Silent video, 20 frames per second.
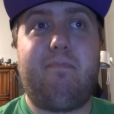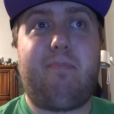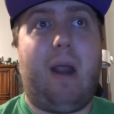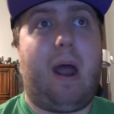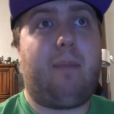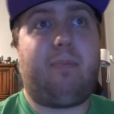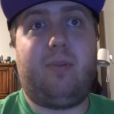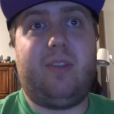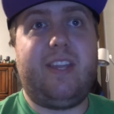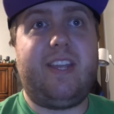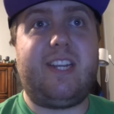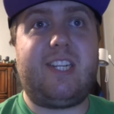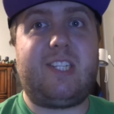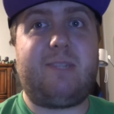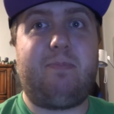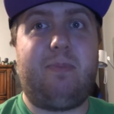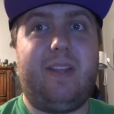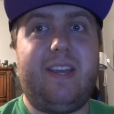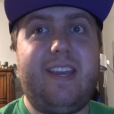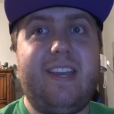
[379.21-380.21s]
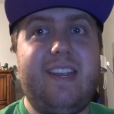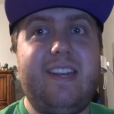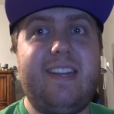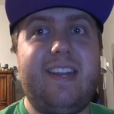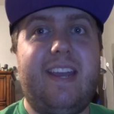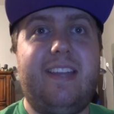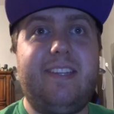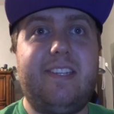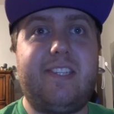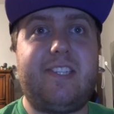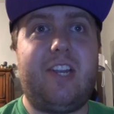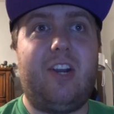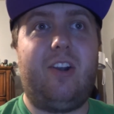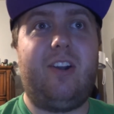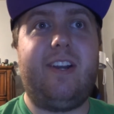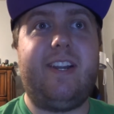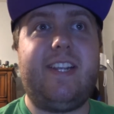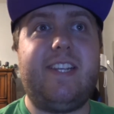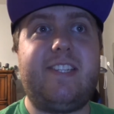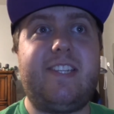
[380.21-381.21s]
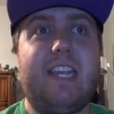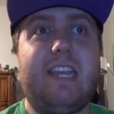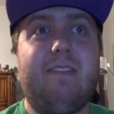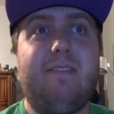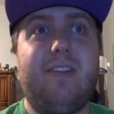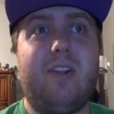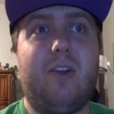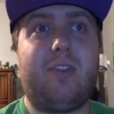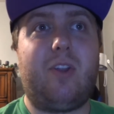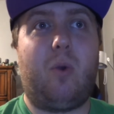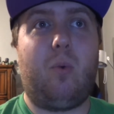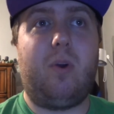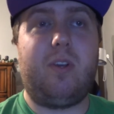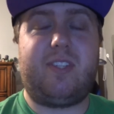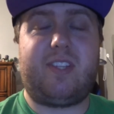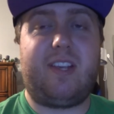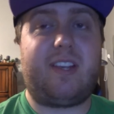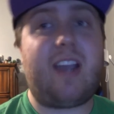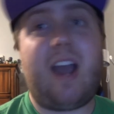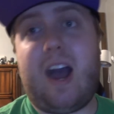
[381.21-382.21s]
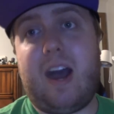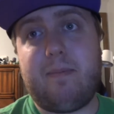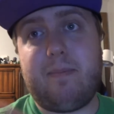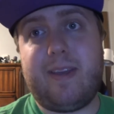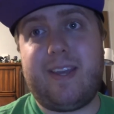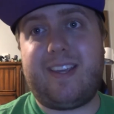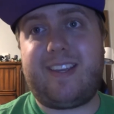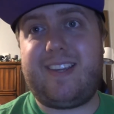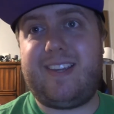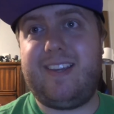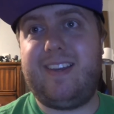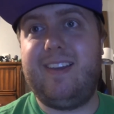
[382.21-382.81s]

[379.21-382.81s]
properly explained in the series, even though there was a comic